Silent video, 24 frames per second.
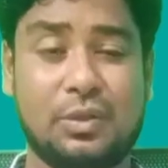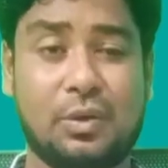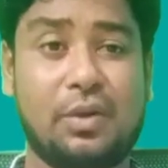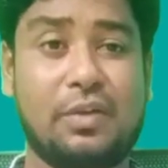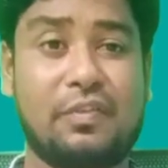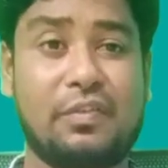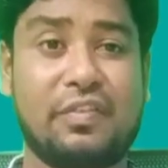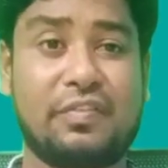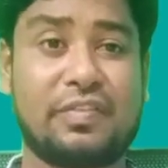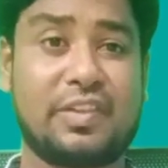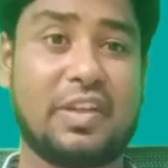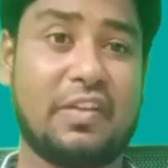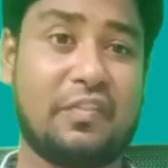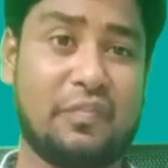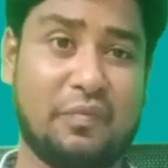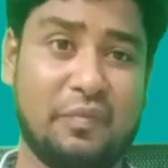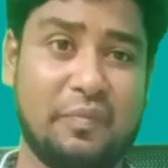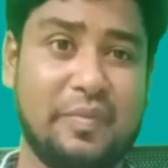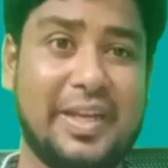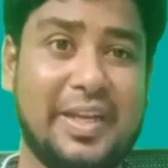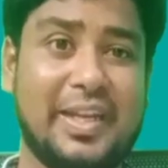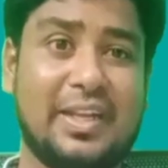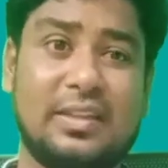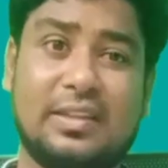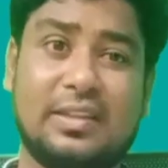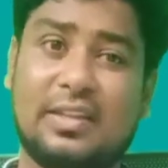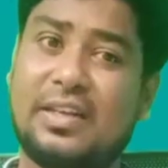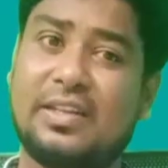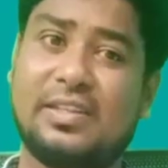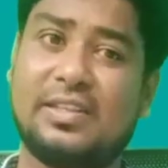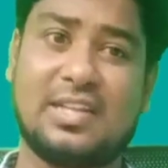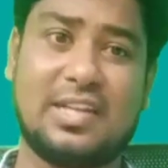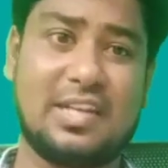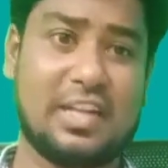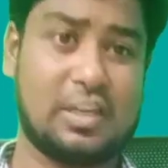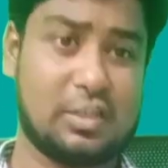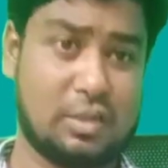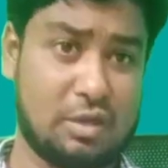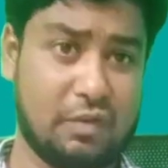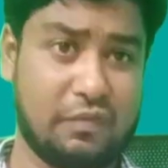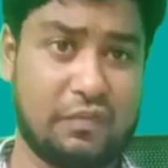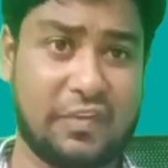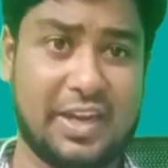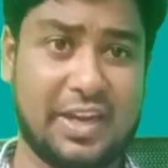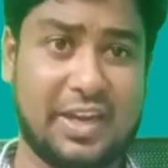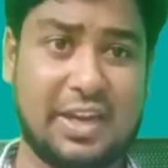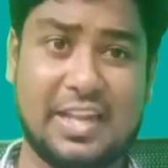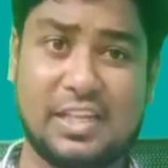25th of May. The result has to
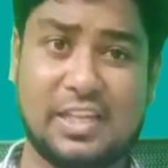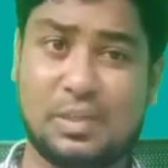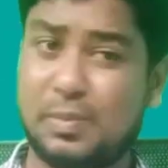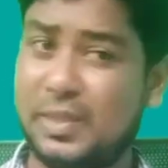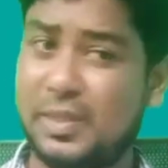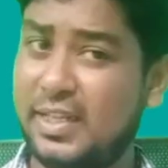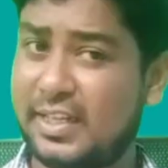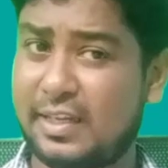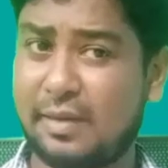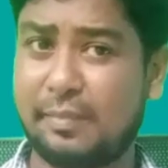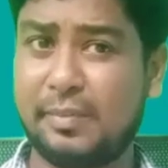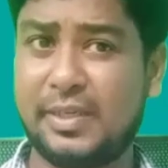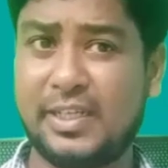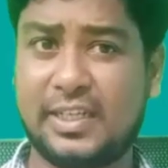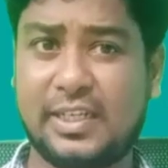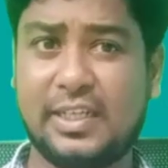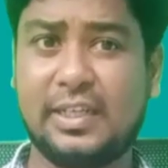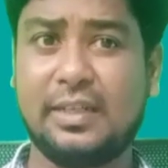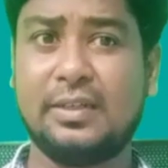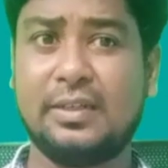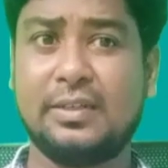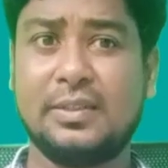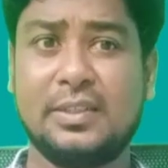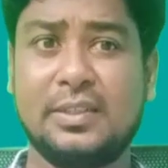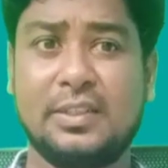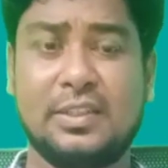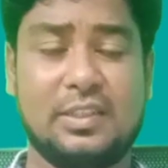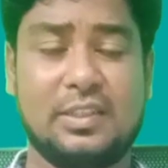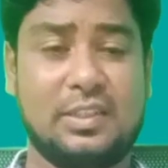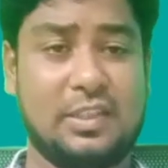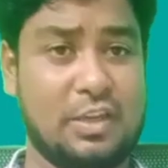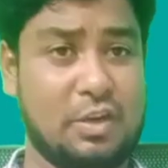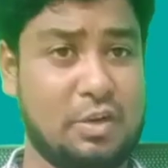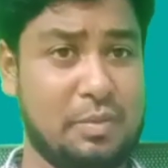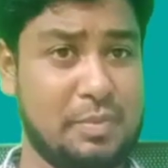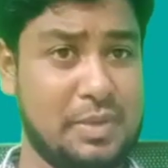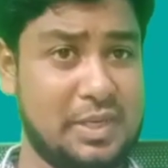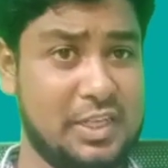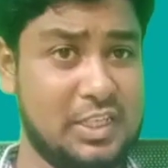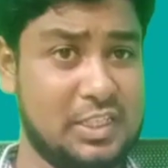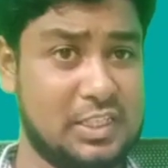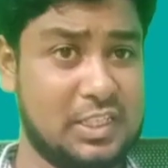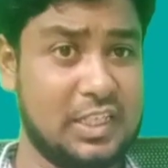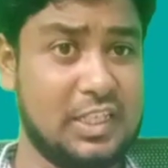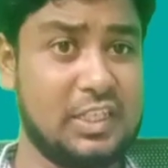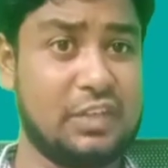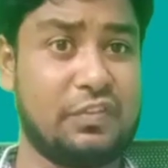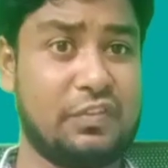be finalized by the committee. There won't be
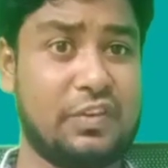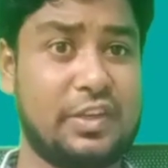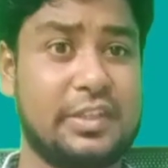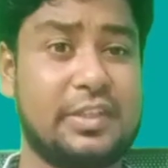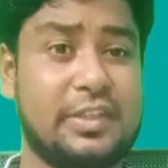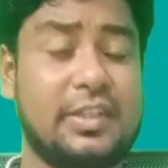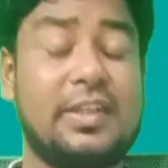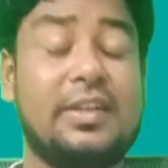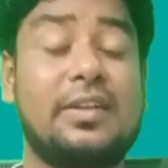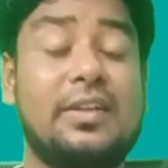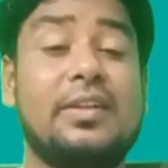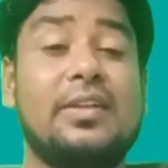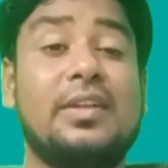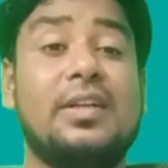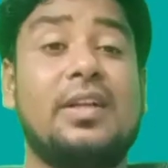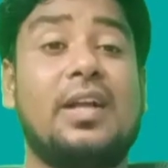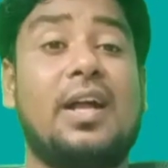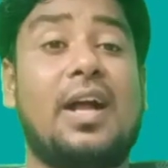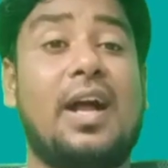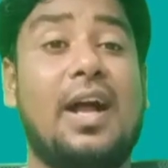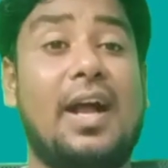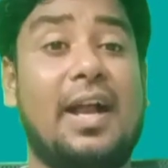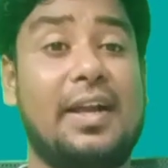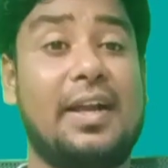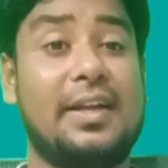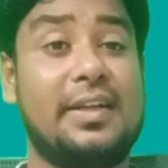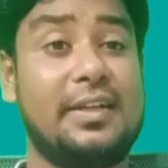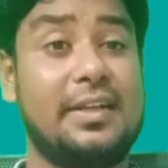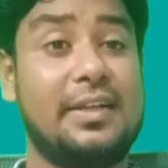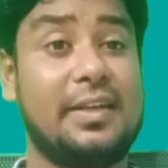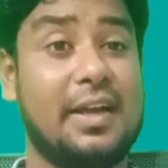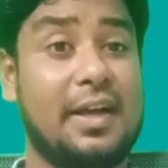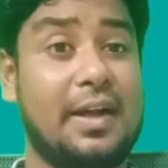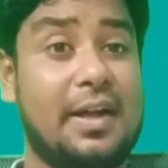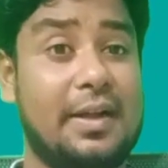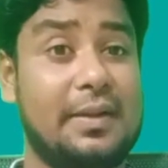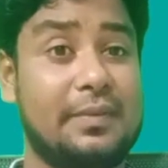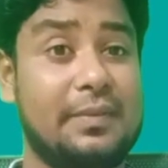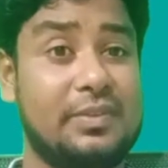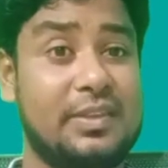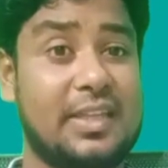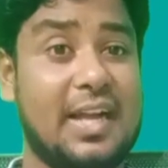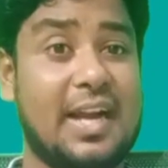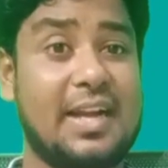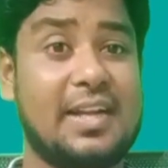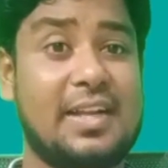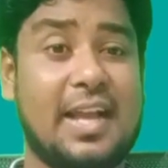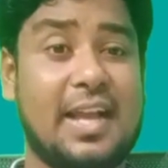any change further, and
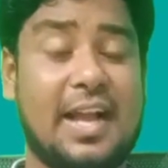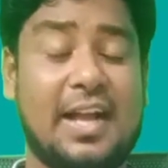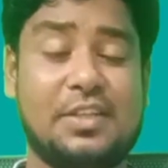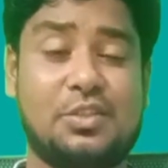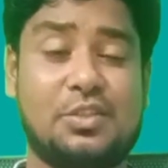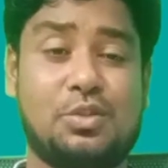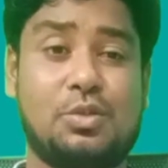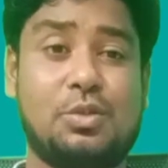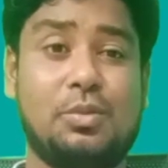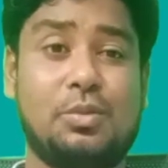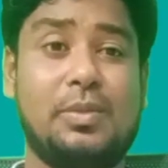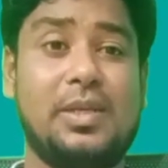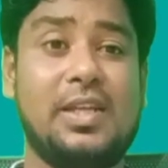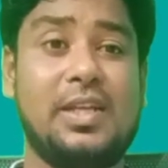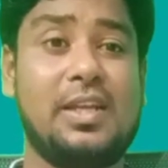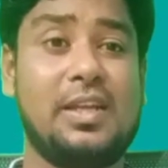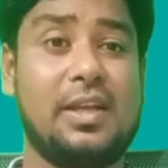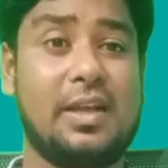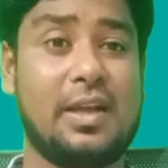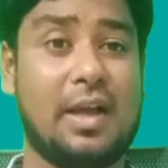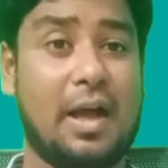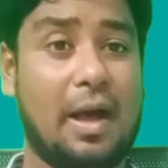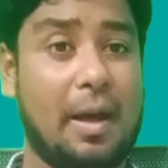that has to be